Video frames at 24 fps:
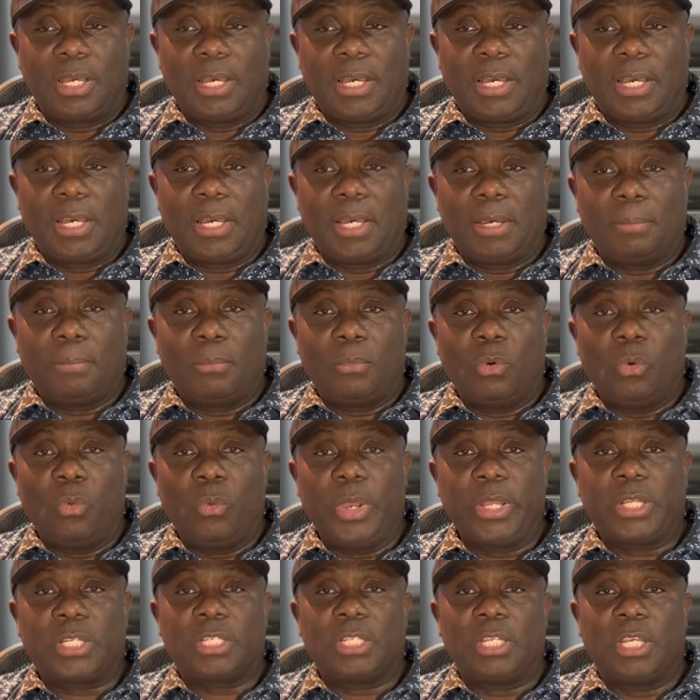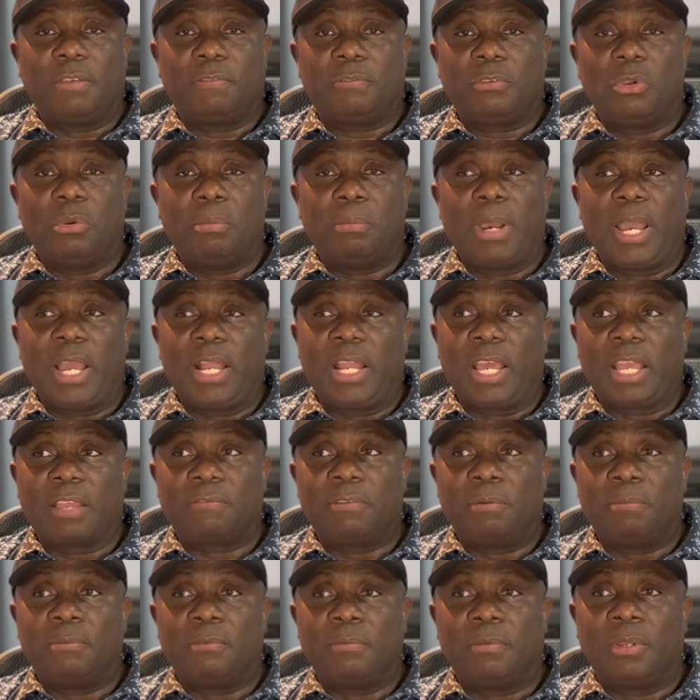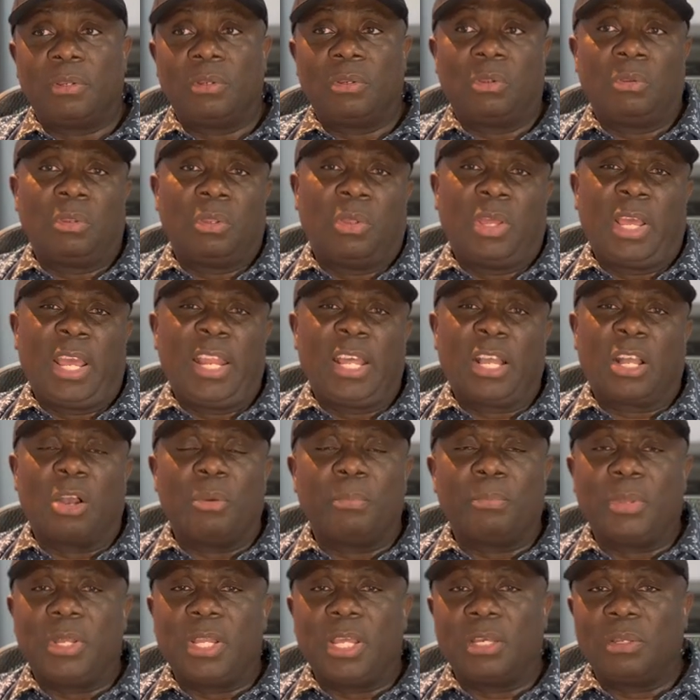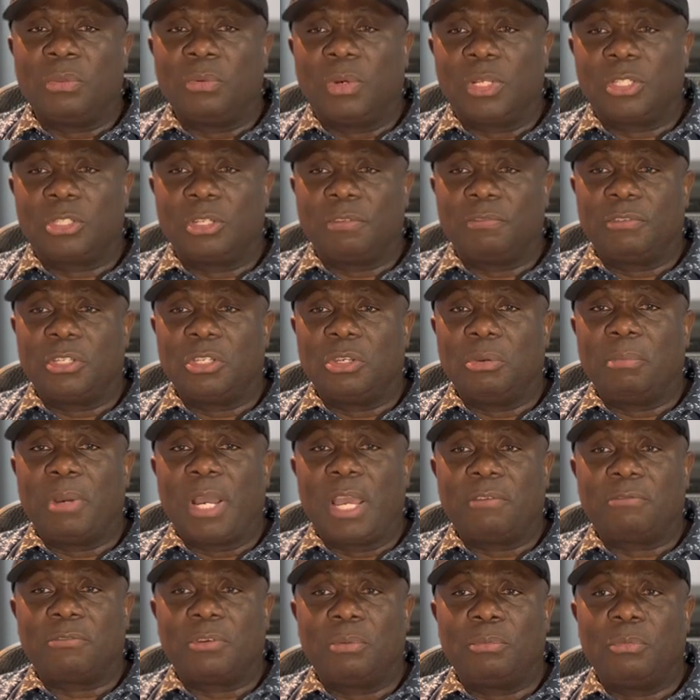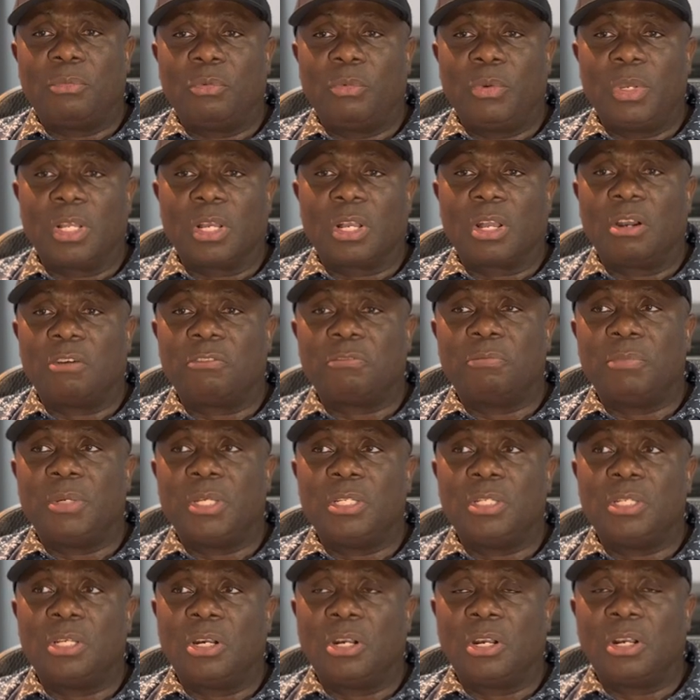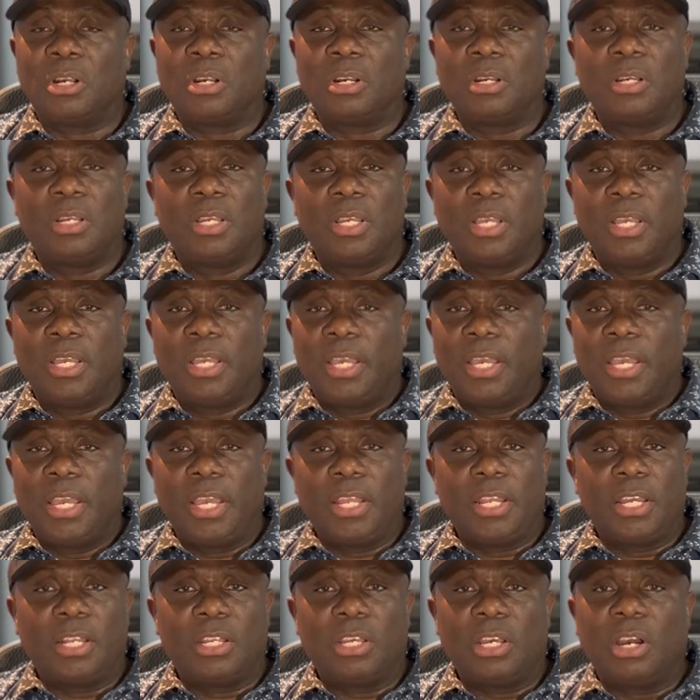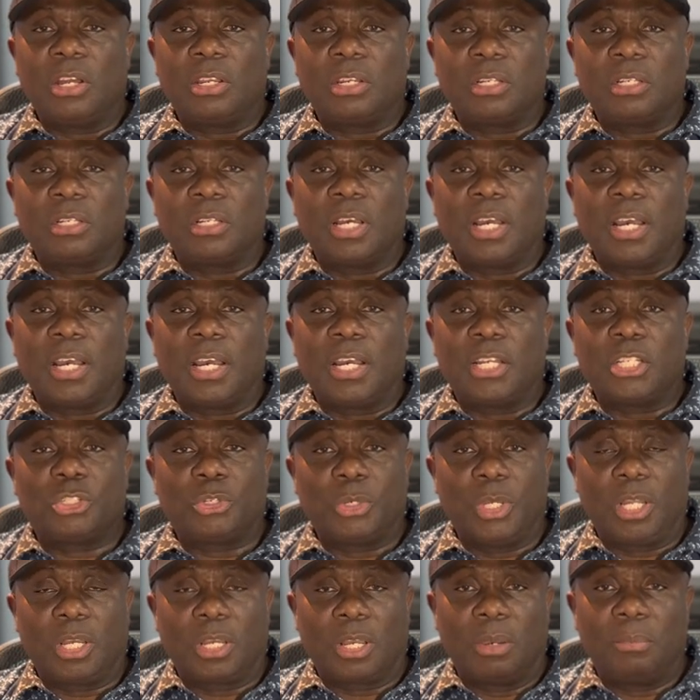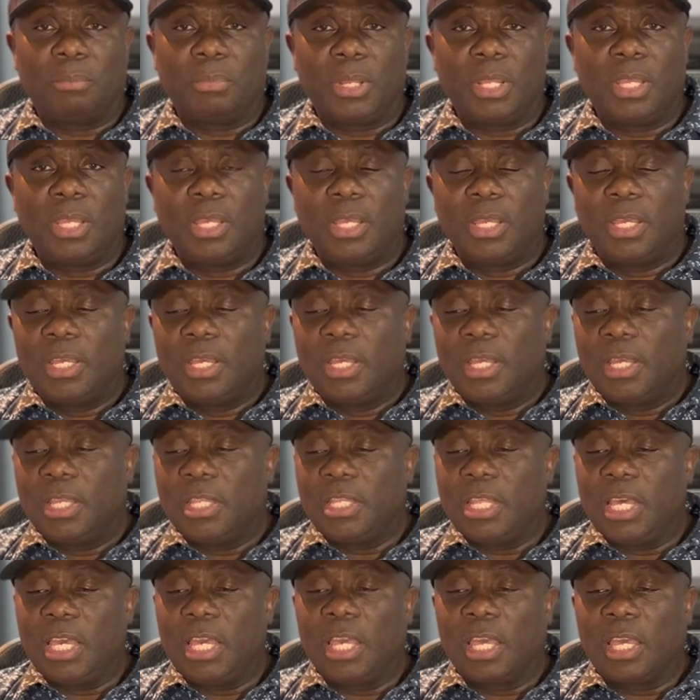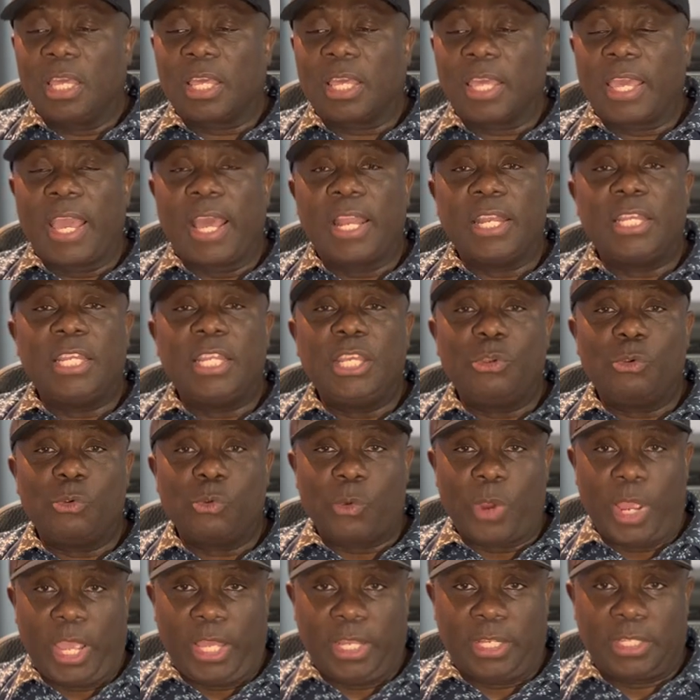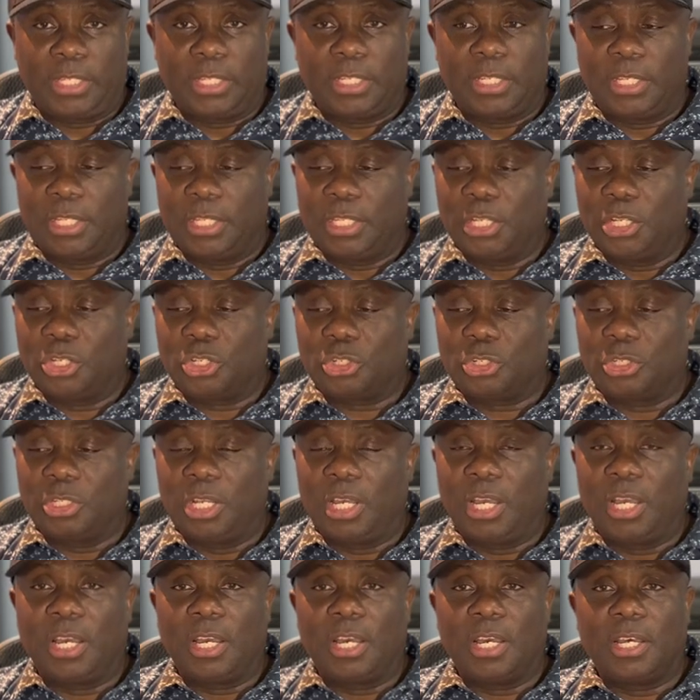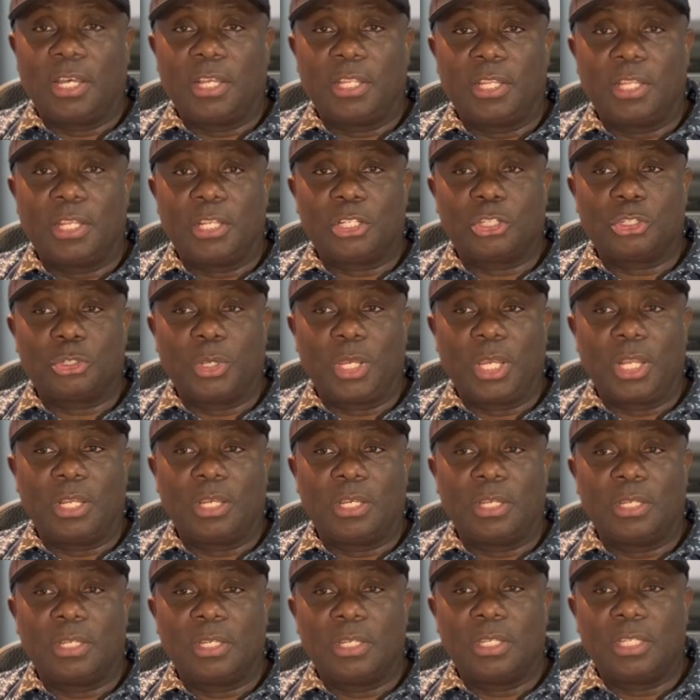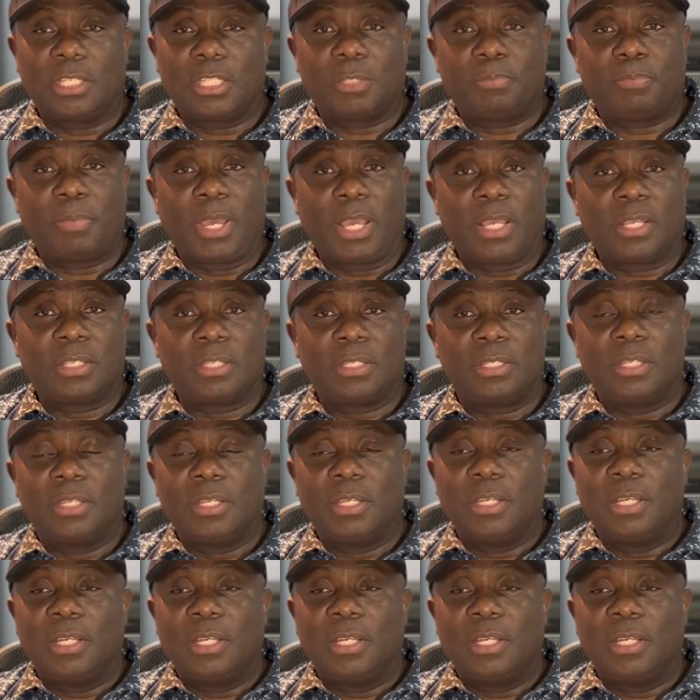um, which if you buy like from any company whatsoever you buy from, whether Kaufman or any of the other uh, trailer company, they can derate the, the, the trailer specs